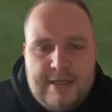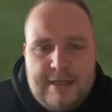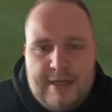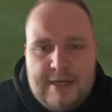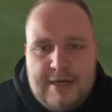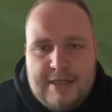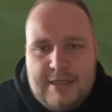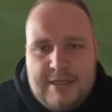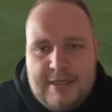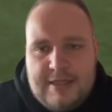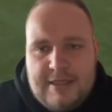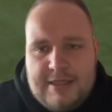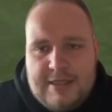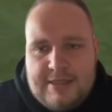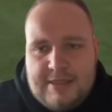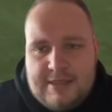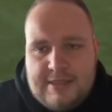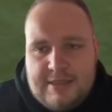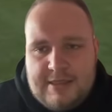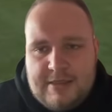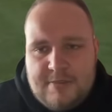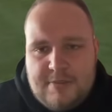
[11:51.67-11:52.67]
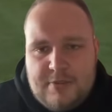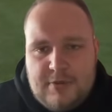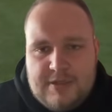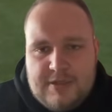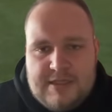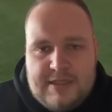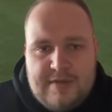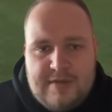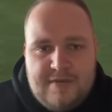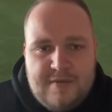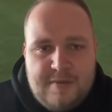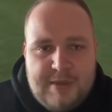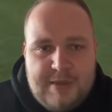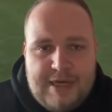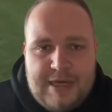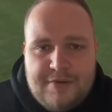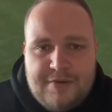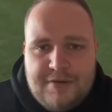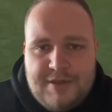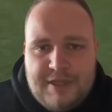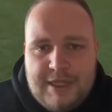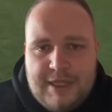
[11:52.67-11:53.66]
And then this is the positive about
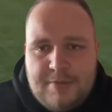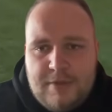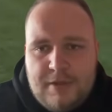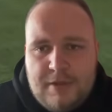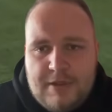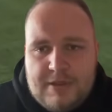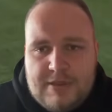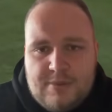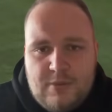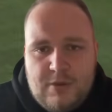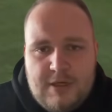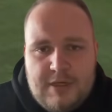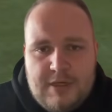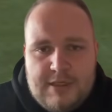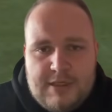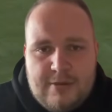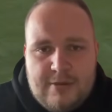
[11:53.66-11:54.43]
having that plus one is